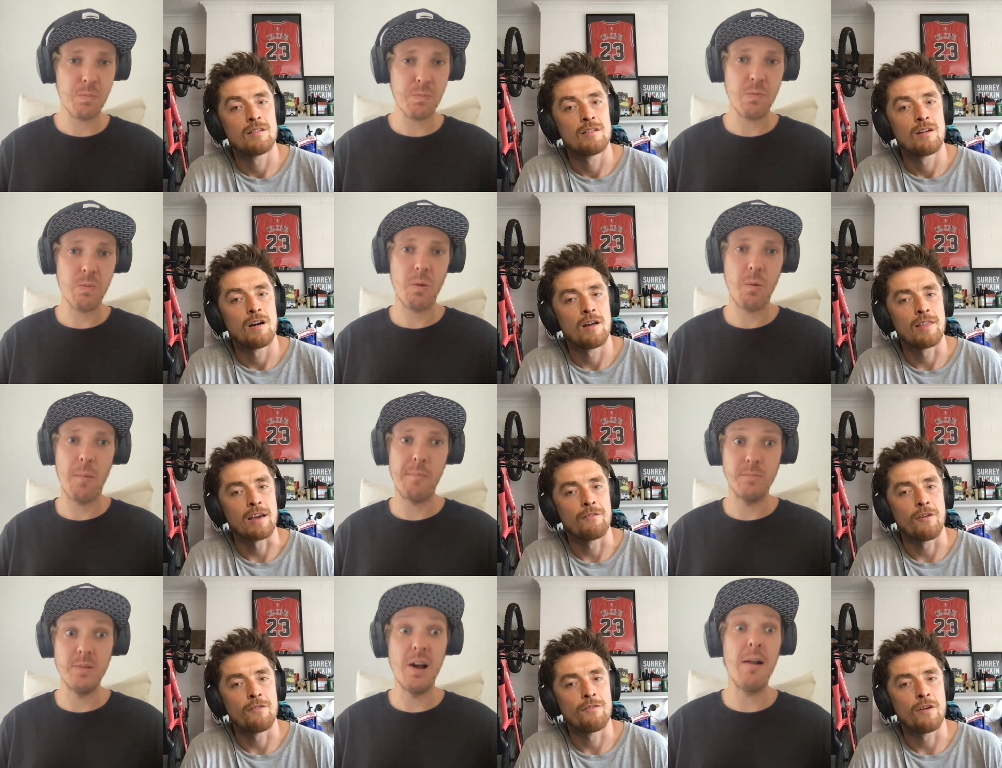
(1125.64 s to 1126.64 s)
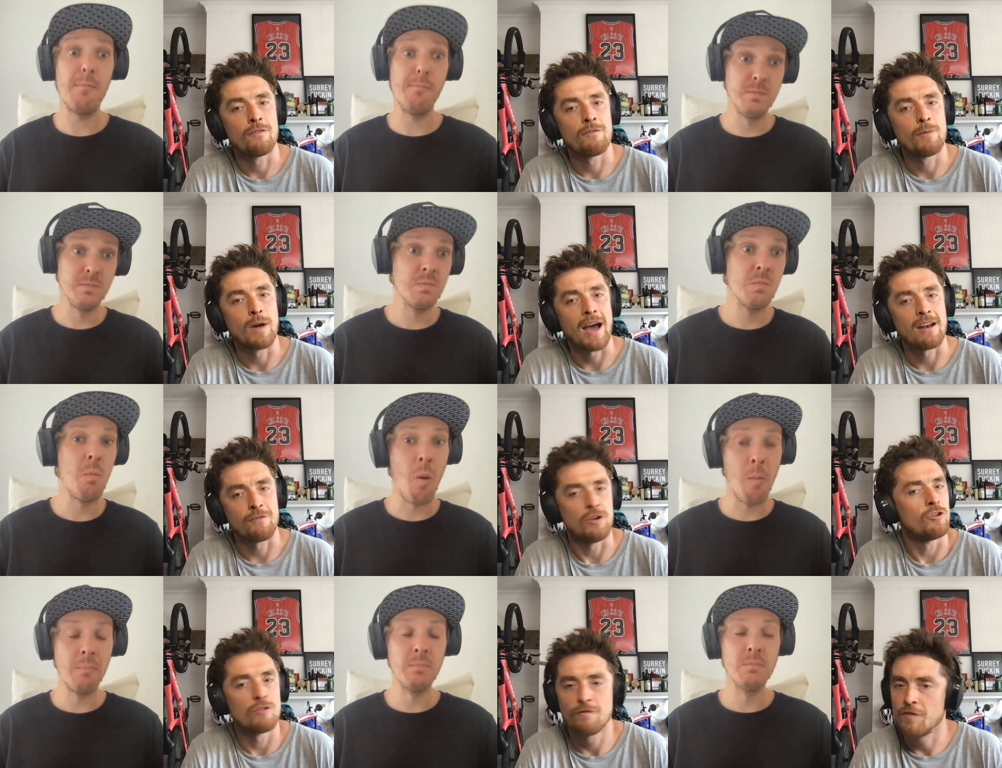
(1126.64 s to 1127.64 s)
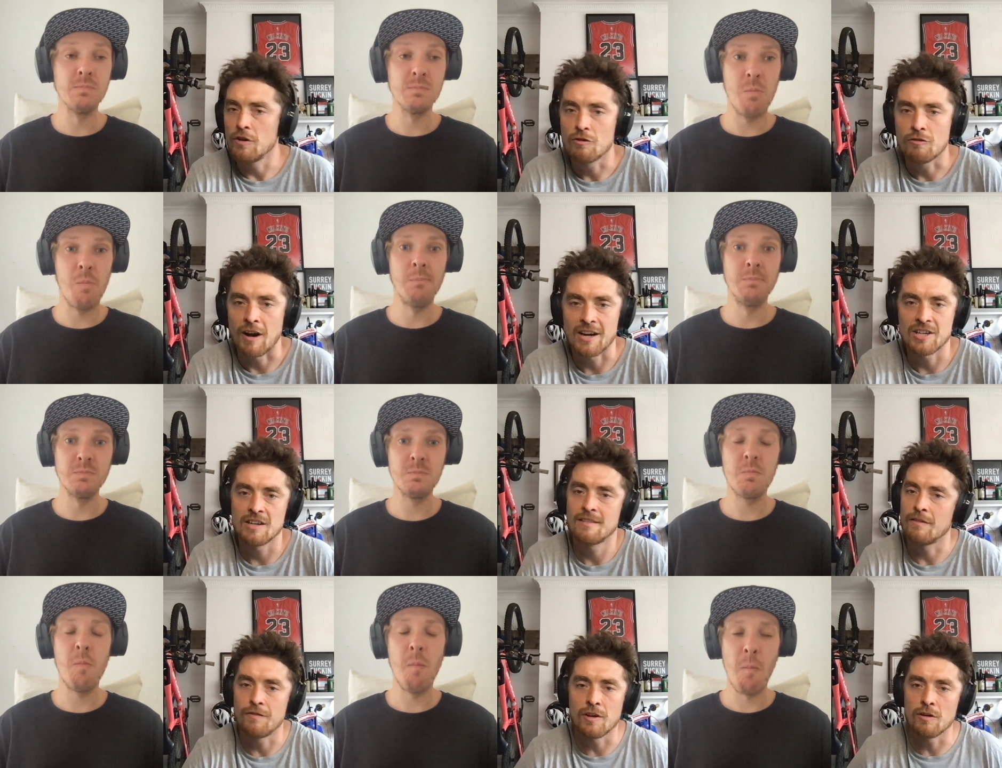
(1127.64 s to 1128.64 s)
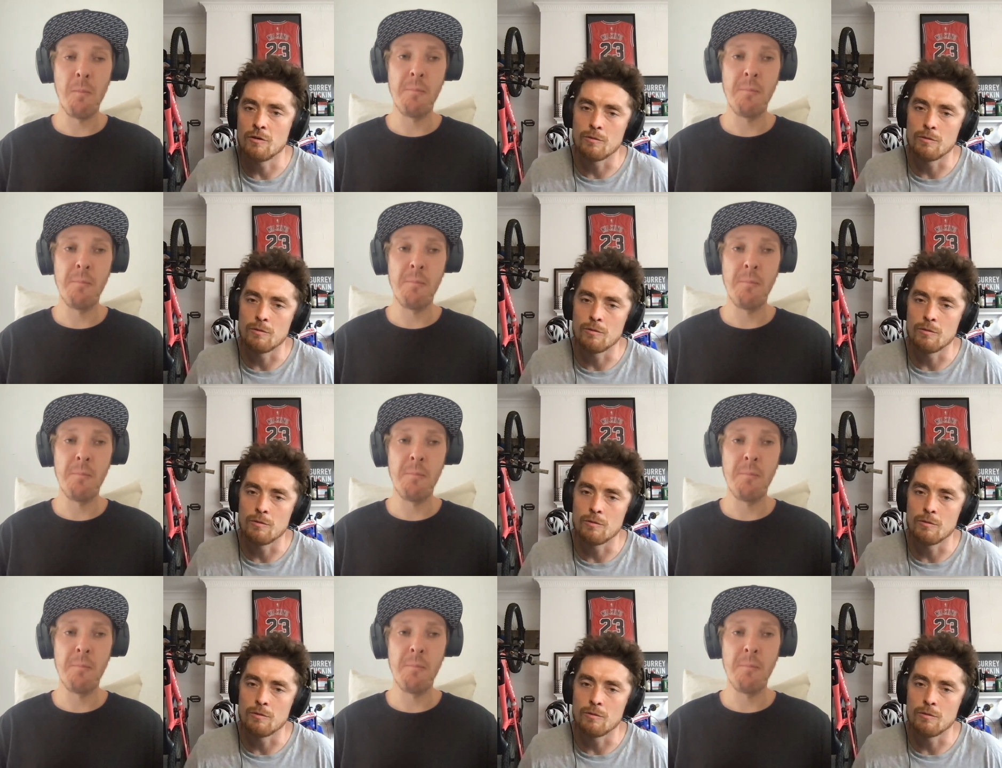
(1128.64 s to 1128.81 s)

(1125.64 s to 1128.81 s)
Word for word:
Speaker 1: I think I've, I've, yeah. I've had a few few crashes, a few